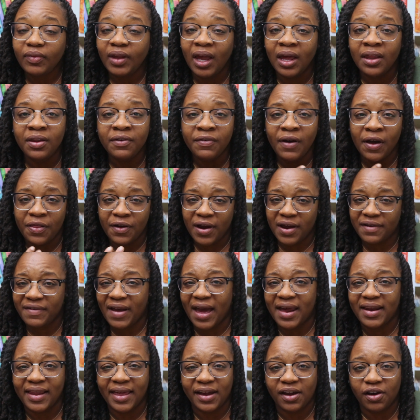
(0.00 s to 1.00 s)
and the father have
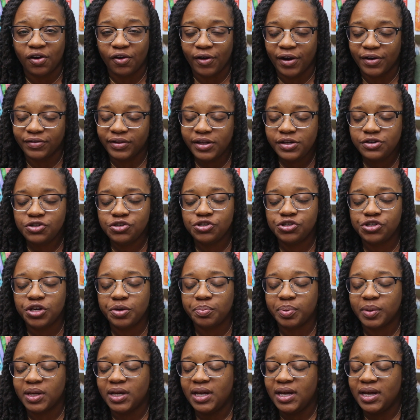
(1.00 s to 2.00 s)
had like a great
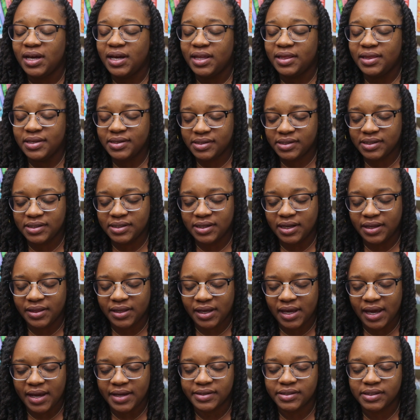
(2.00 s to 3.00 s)
relationship. This is not the
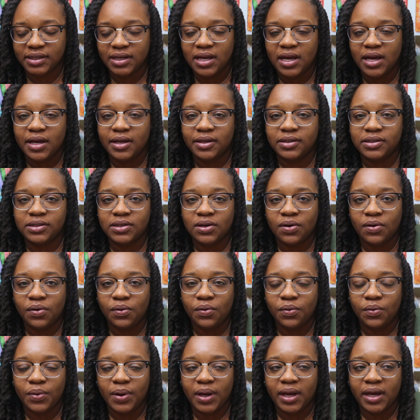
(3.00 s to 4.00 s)
case.
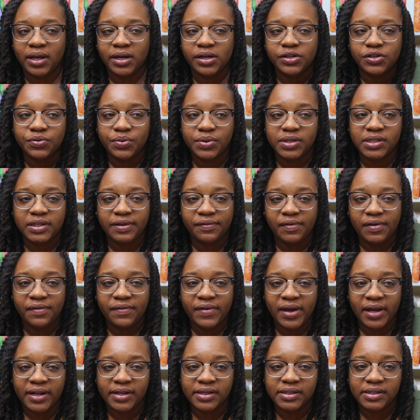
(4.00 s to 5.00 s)
So in a twist of
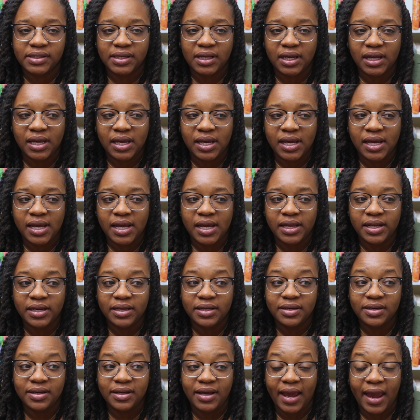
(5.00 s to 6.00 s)
events, he
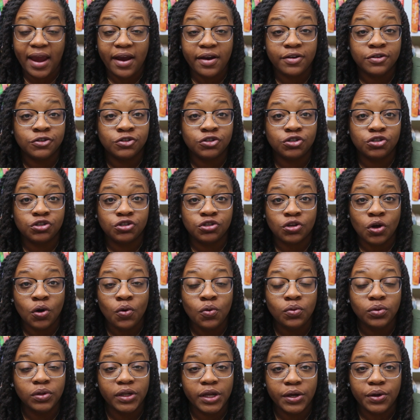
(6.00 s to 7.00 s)
cares so
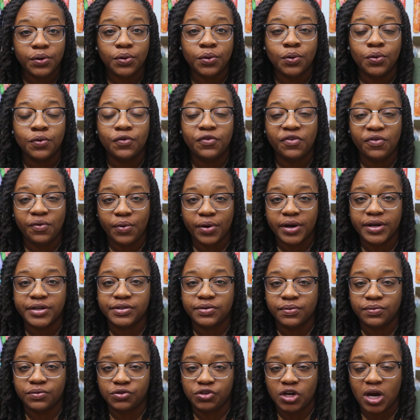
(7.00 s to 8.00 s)
little for his
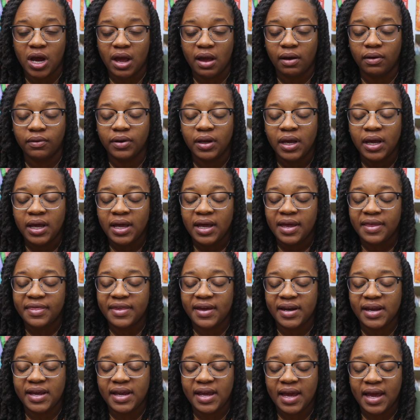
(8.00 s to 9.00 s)
own child
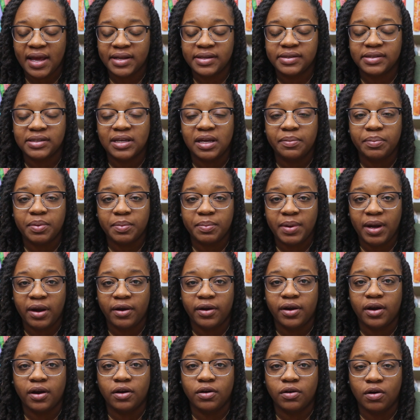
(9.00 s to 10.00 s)
that he ends up
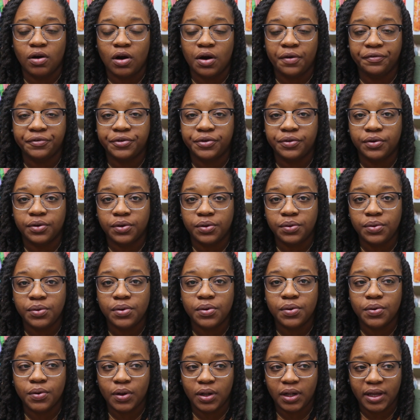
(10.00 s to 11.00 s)
marrying her off to the
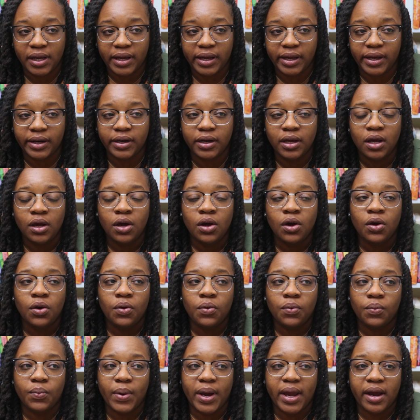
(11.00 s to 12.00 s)
Kudo clan,
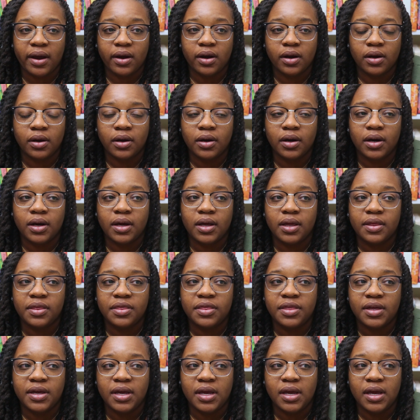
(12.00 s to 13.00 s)
where
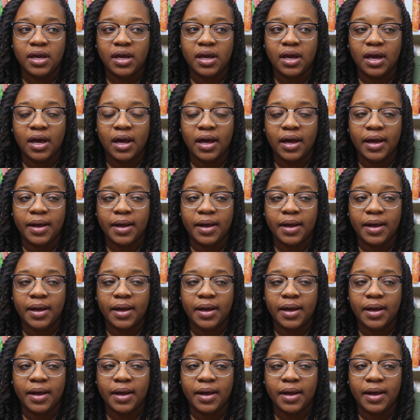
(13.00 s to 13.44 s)
the